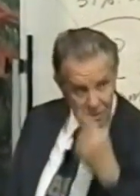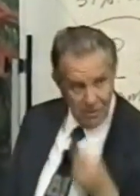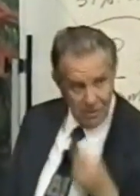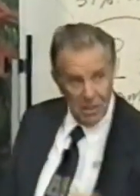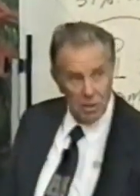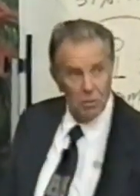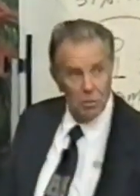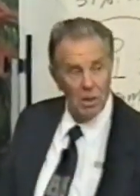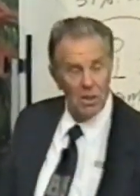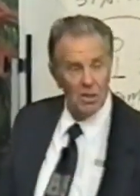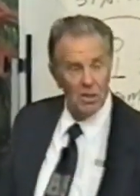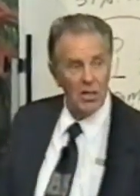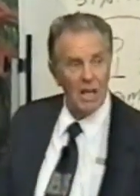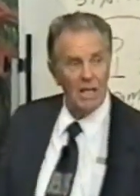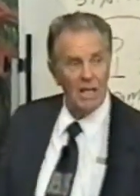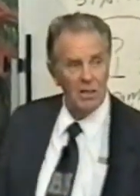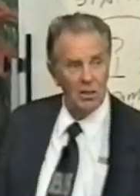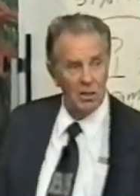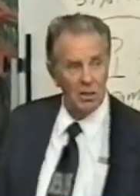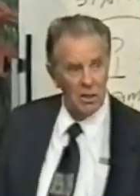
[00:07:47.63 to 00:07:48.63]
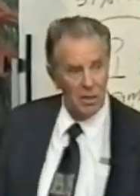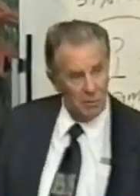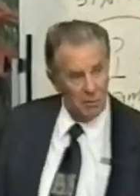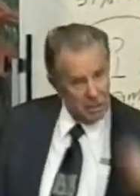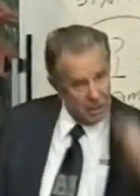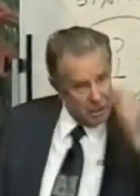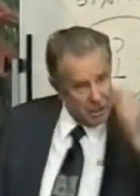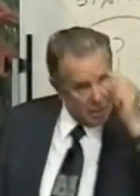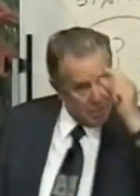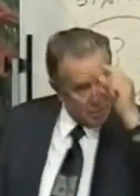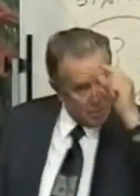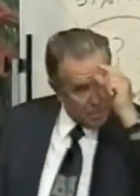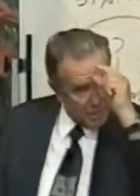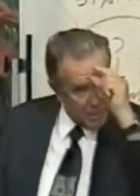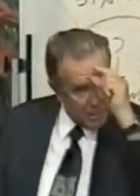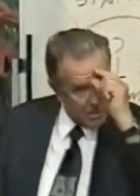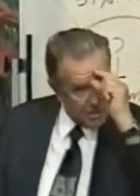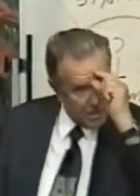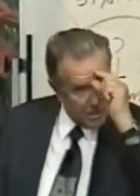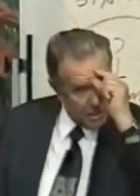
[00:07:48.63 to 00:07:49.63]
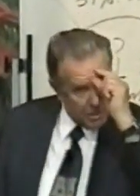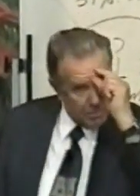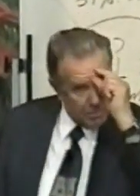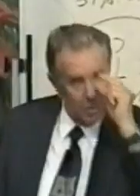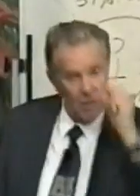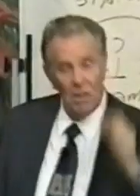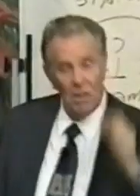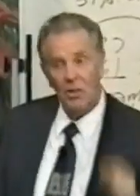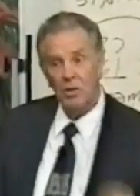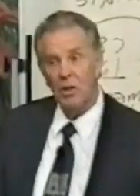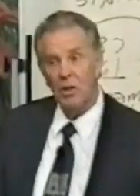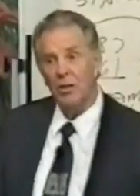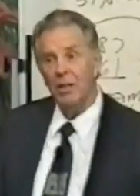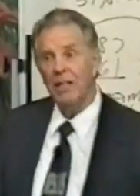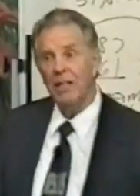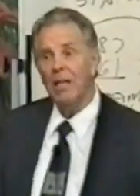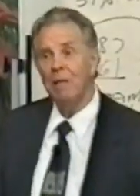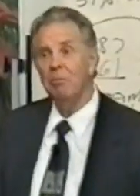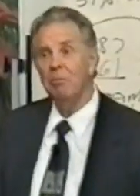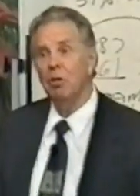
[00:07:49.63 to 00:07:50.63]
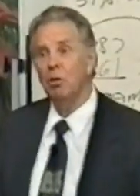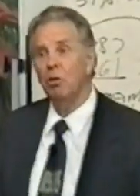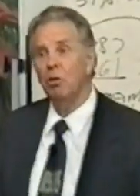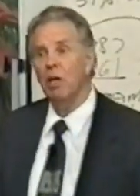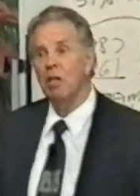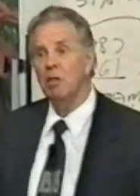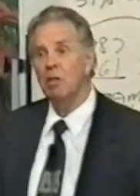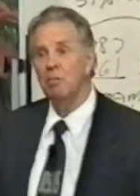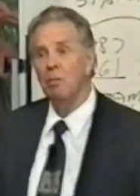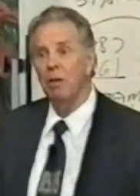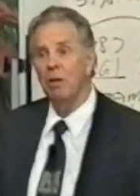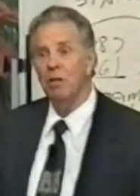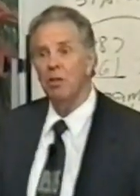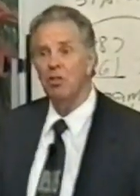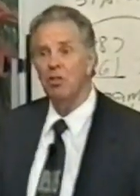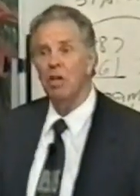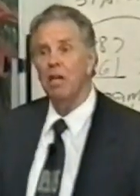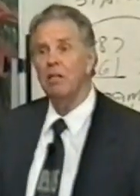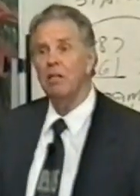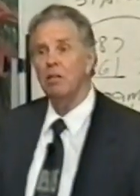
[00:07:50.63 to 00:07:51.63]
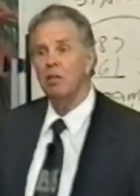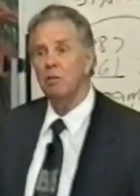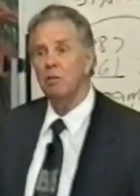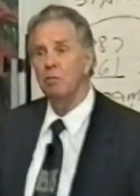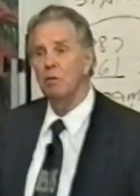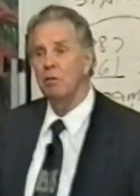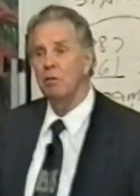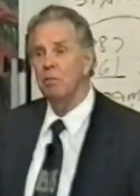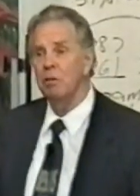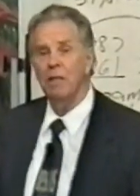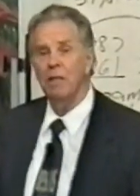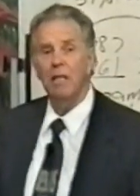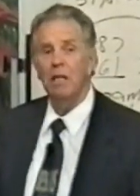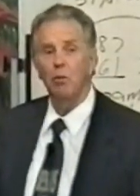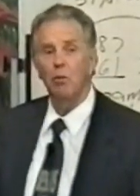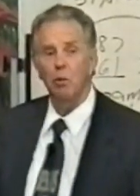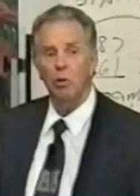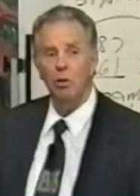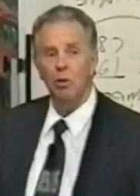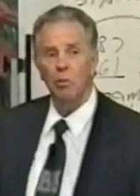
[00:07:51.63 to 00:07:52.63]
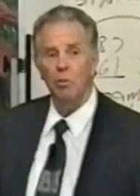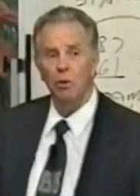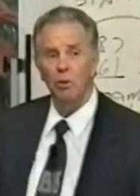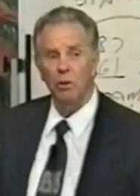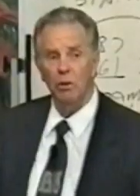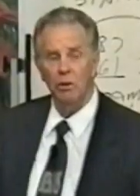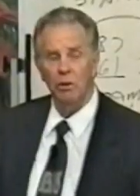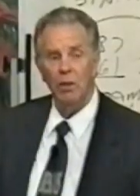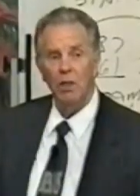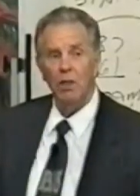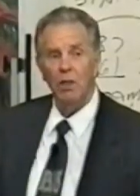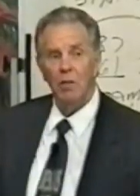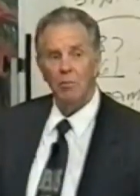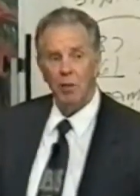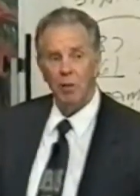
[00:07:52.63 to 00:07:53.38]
And that's why Satanists have a little implant in them, so they can be traced by the Satanist movement anywhere in the world.